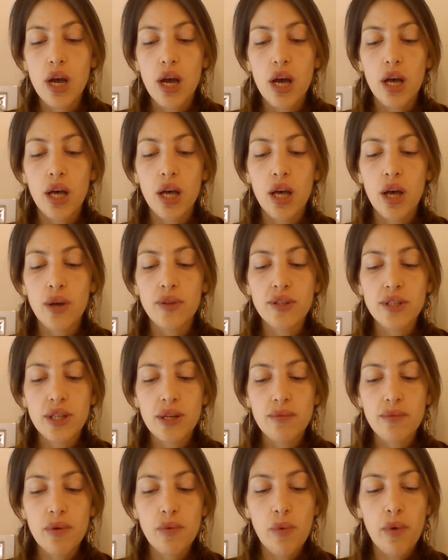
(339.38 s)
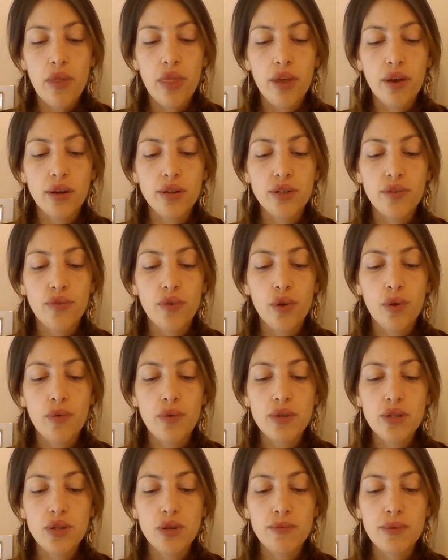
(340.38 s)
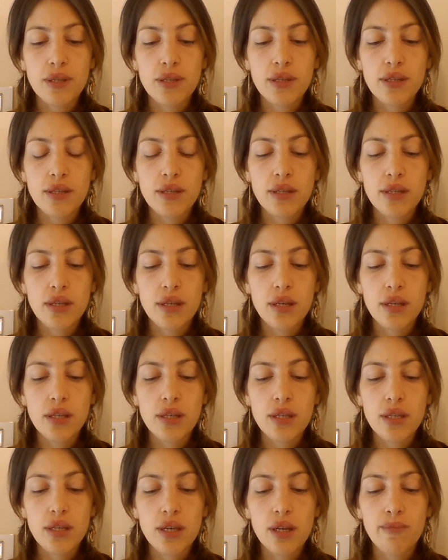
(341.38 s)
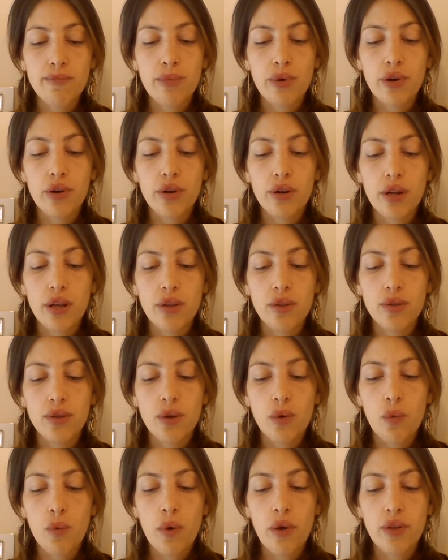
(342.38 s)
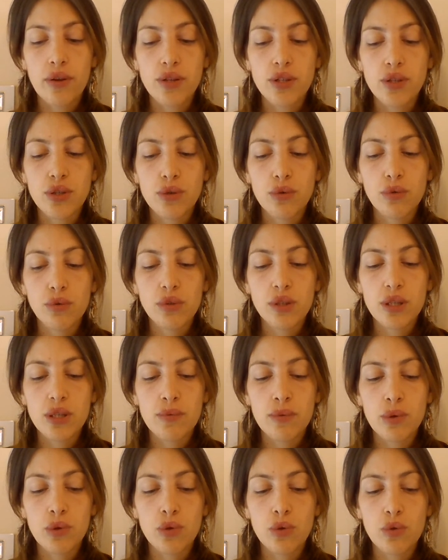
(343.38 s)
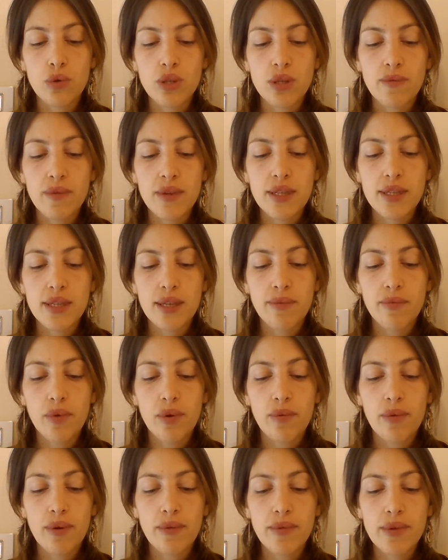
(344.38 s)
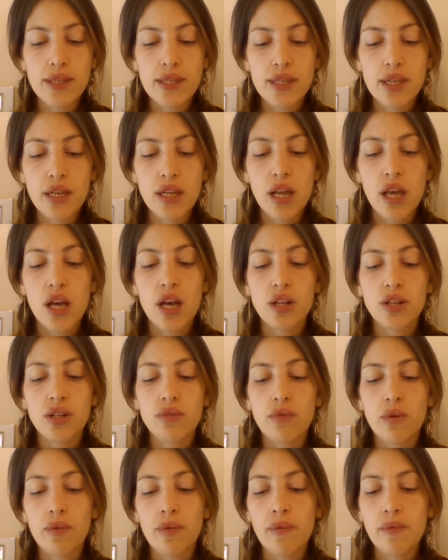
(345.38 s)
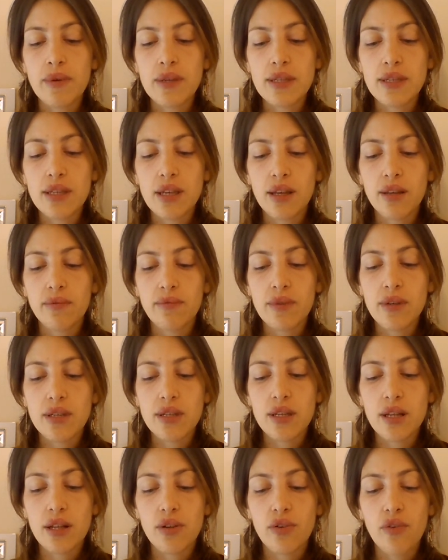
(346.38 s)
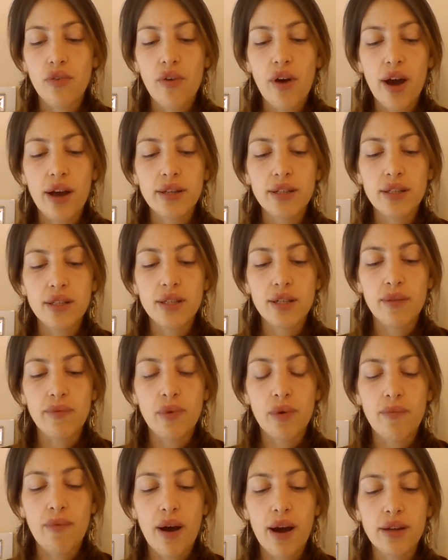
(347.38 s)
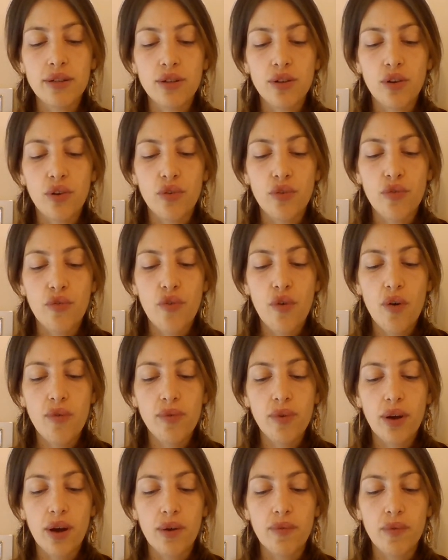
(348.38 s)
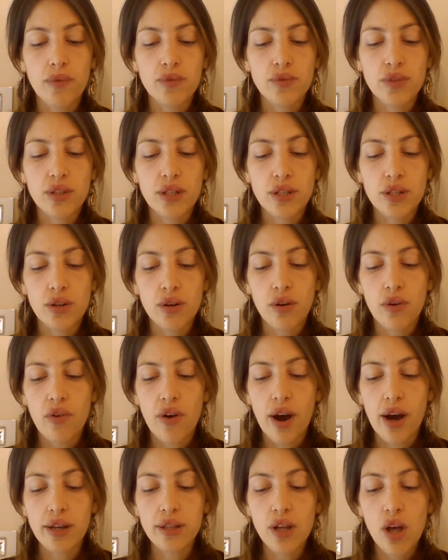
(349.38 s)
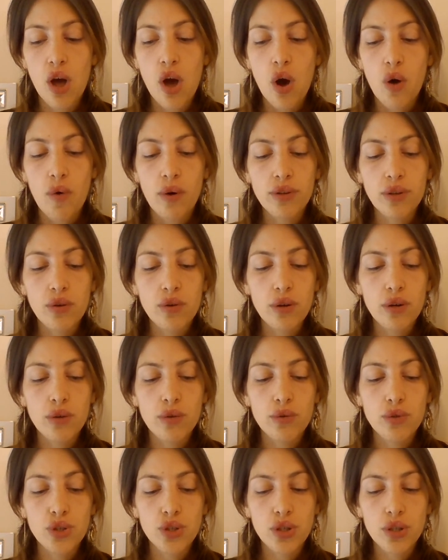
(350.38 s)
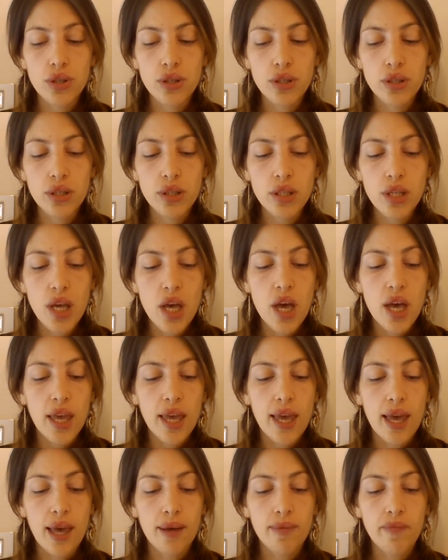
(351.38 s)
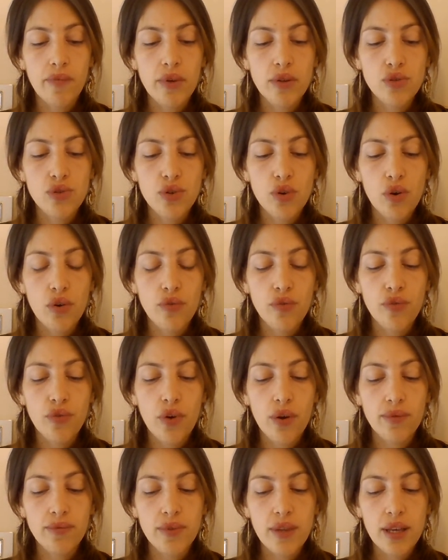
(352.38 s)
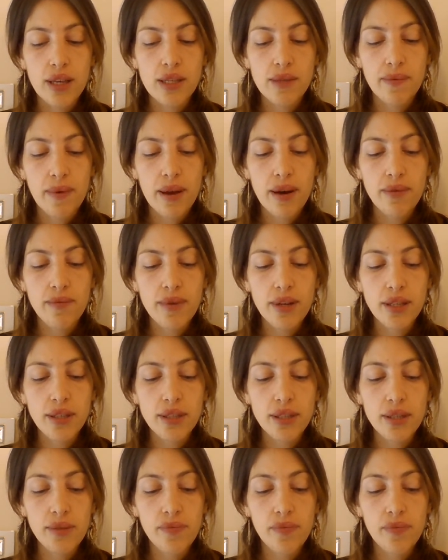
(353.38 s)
Determine whether the following substances burn and whether soot is produced: benzene, bromobenzene, p-Dibromobenzene, benzyl chloride, ethyl bromide, chloroform, carbon tetrachloride. What conclusions can be drawn from the experiment?